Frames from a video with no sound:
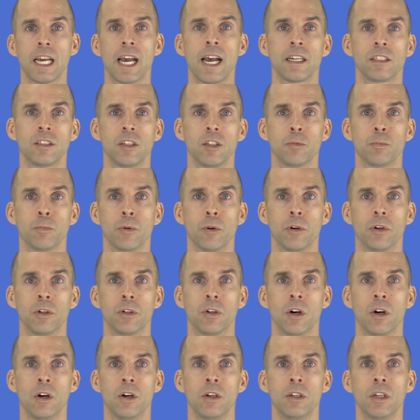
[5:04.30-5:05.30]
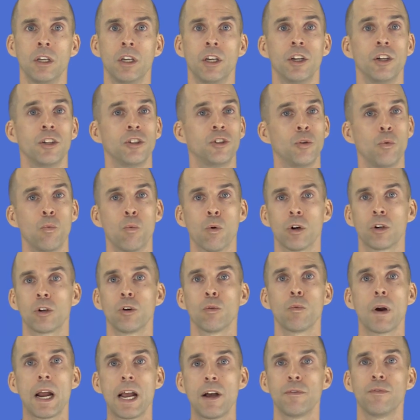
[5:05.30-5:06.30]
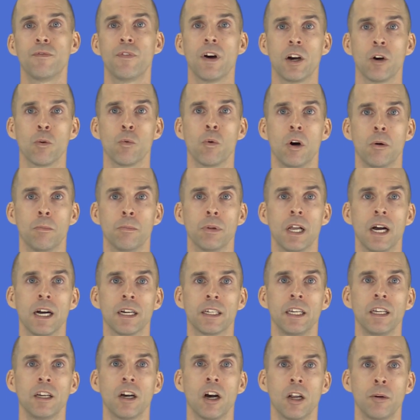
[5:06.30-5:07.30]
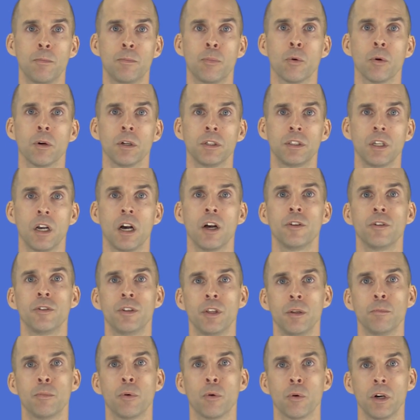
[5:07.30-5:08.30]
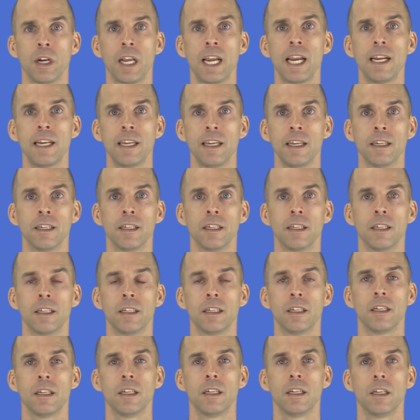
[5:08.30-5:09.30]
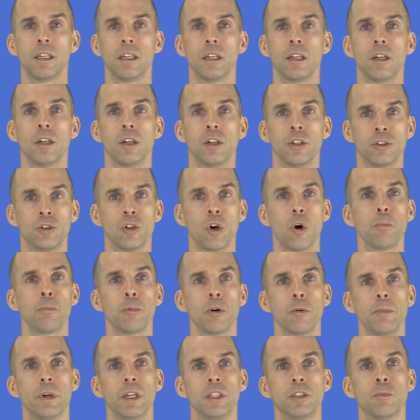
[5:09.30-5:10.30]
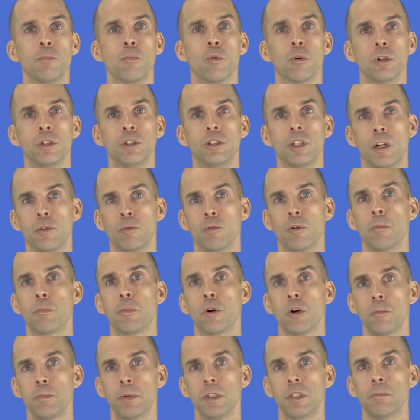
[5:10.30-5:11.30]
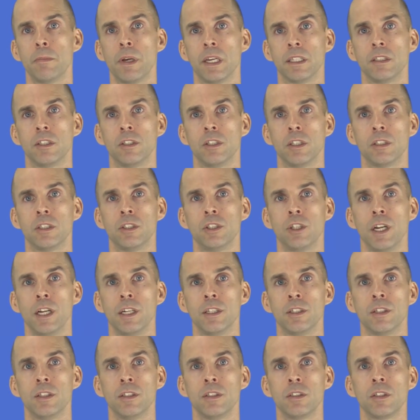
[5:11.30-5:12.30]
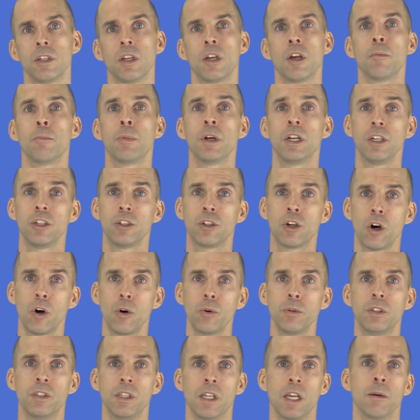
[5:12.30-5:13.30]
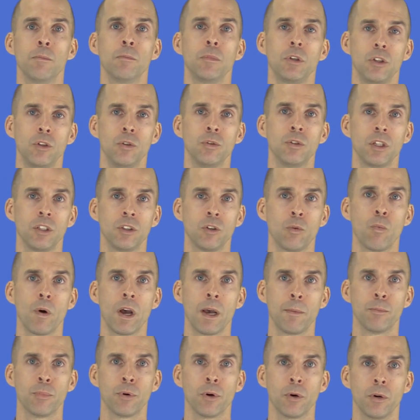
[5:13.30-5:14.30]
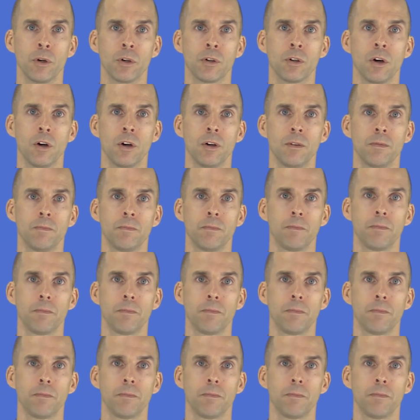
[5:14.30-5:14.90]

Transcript: Access Protocol, to work around firewall blocking on ports other than port 80. SOAP permits more general-purpose message exchanges, but encodes them using the web protocol.